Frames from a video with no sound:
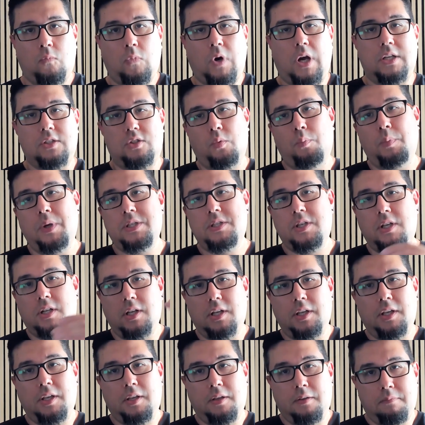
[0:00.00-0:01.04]
Right. So
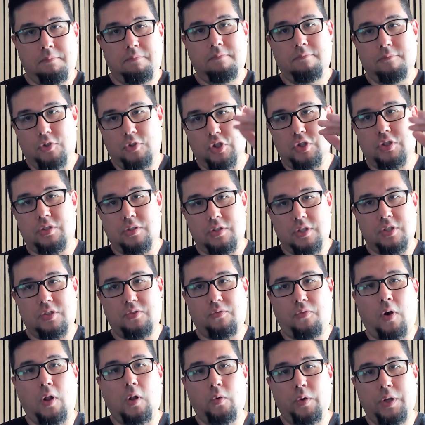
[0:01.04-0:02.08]
basically,
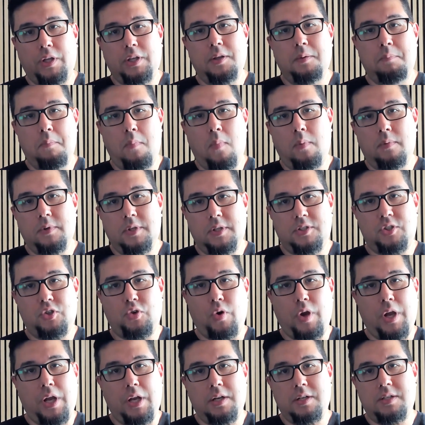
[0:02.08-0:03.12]
just following the
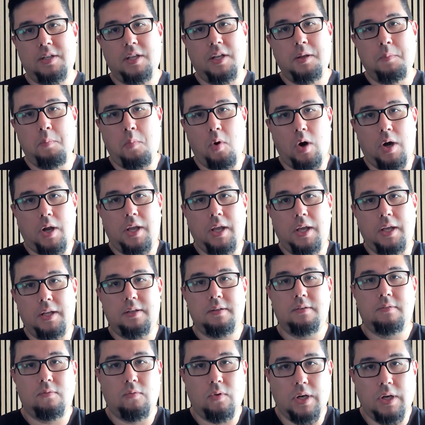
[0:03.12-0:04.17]
trends in the
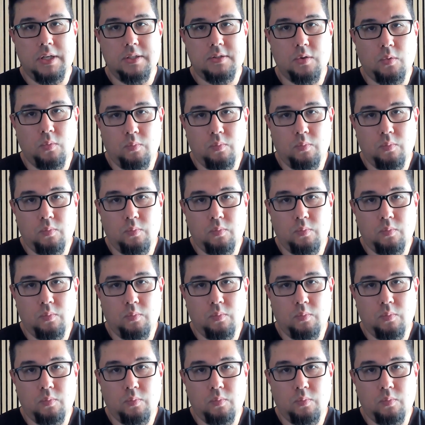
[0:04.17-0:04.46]
market, right?